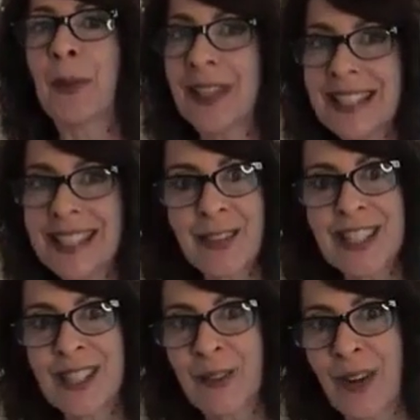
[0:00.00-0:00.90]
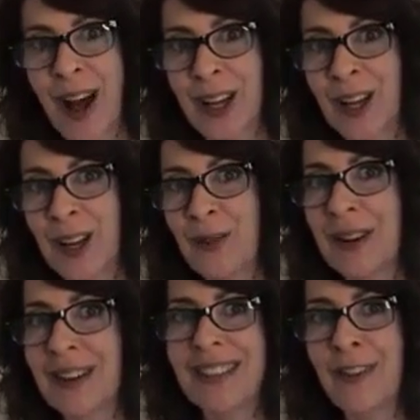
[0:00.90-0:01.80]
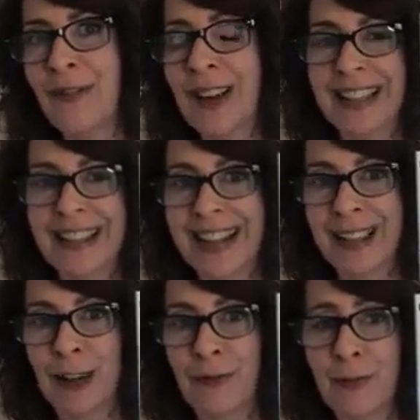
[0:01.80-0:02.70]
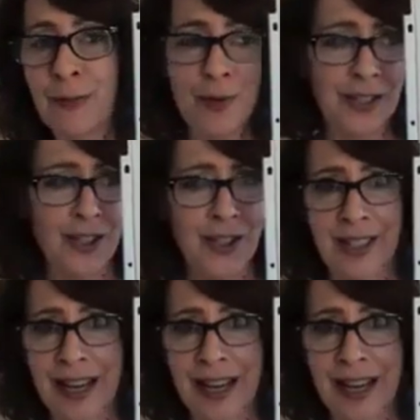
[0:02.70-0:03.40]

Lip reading: Please give us a follow. We love feeling that love from you, and